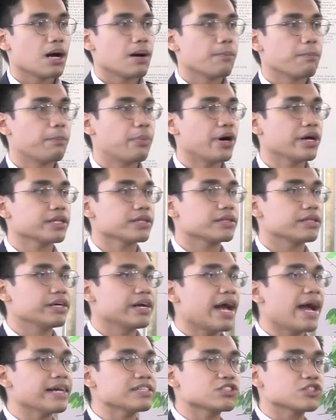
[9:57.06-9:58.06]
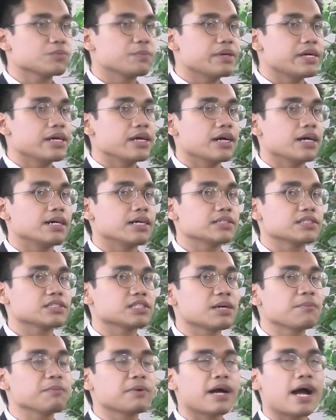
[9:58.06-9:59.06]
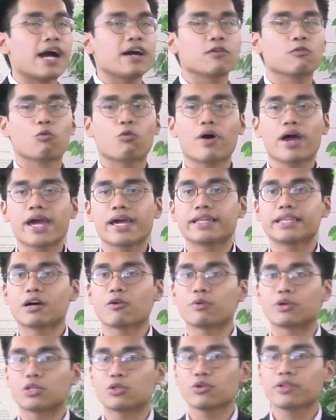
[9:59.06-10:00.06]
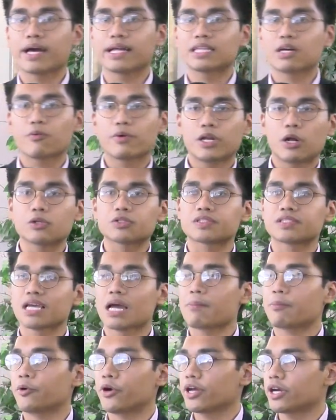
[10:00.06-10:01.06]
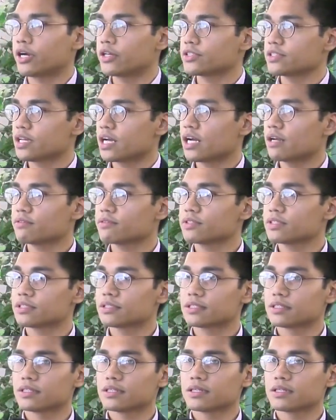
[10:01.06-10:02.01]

But there has to be some kind of way that we do that we don't separate ourselves.